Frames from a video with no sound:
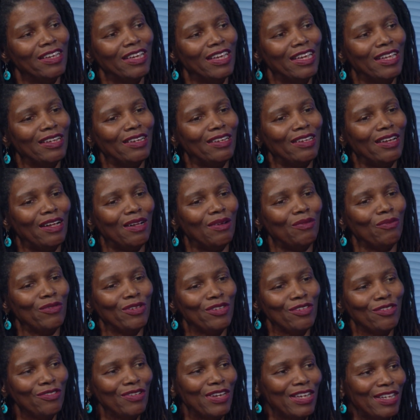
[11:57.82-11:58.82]
And
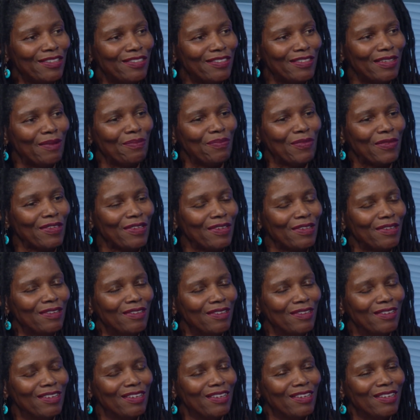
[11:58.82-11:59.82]
when you hit something
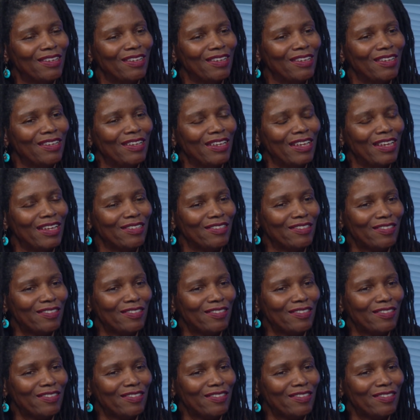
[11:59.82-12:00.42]
and